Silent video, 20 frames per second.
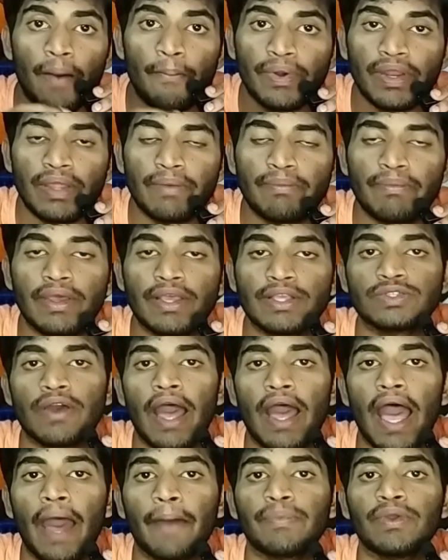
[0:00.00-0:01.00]
company makes you
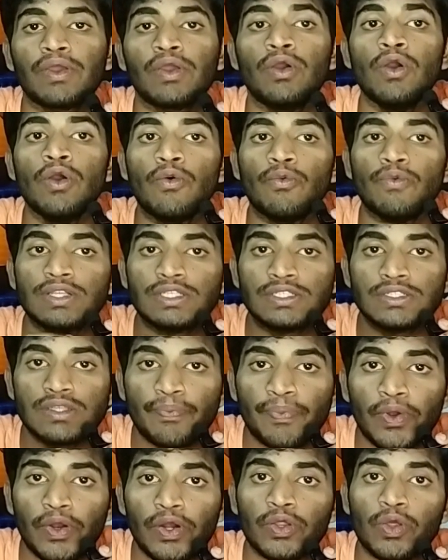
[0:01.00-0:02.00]
happy, which is
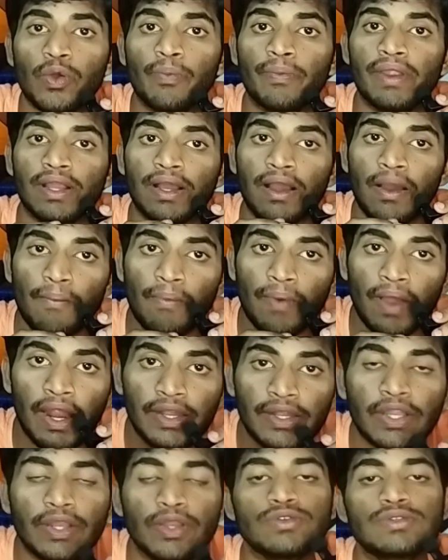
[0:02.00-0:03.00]
the product you've been
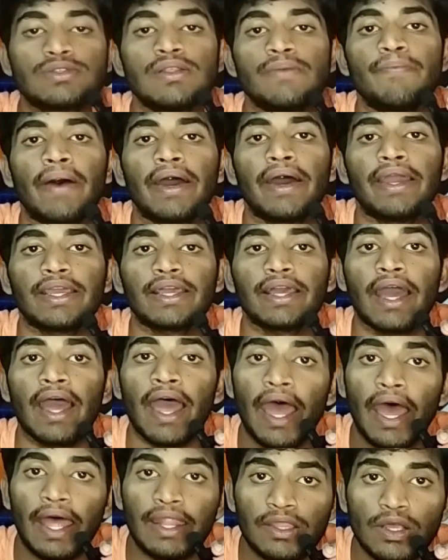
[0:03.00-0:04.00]
continuously buying,
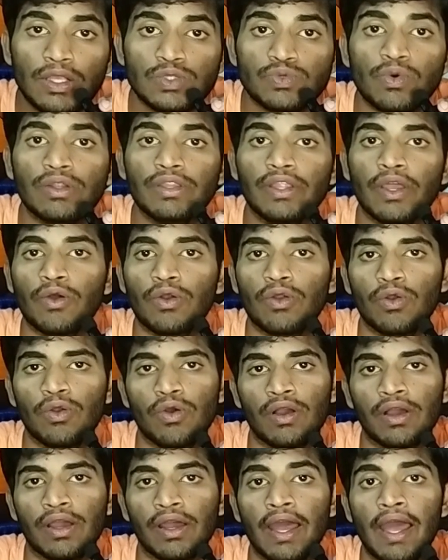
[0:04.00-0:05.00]
and that's what they're gonna
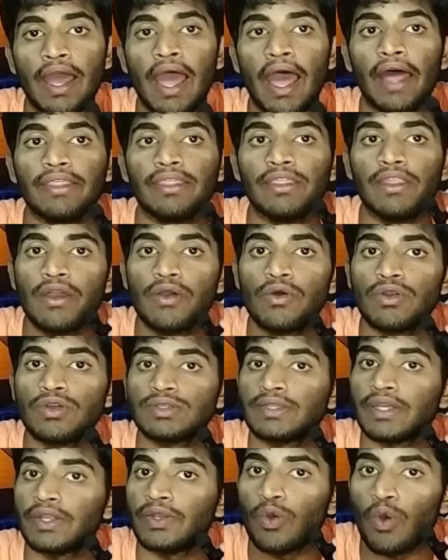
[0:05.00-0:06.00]
look. And they're
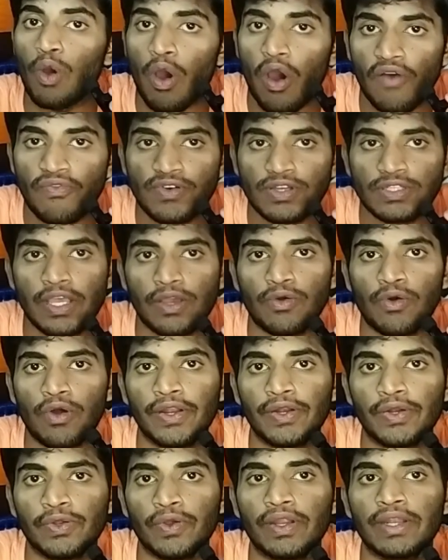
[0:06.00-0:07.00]
gonna send you offers
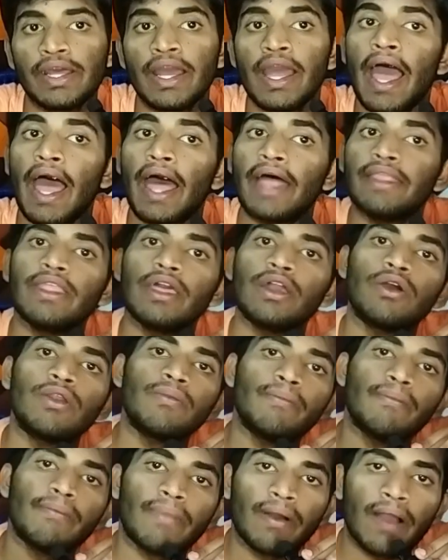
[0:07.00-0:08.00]
according to it, and they're
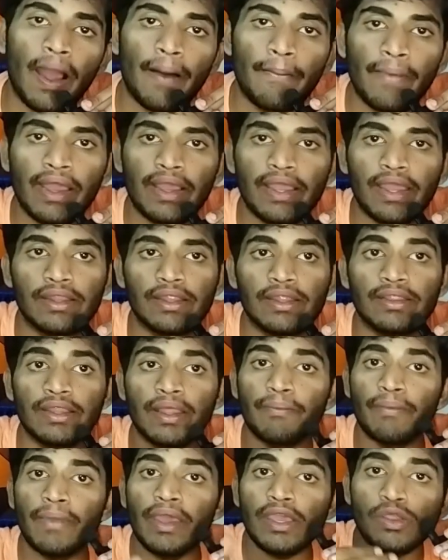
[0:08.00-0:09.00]
gonna come again.
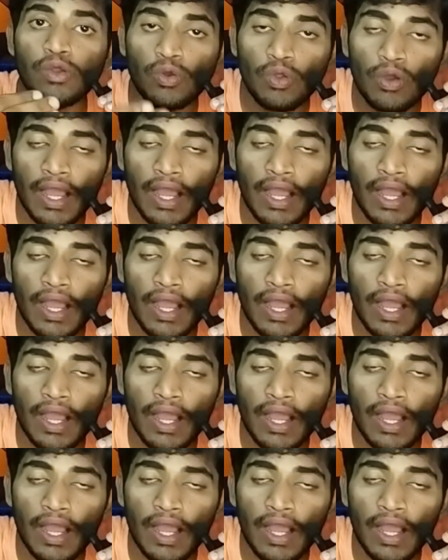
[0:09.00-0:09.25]
They make you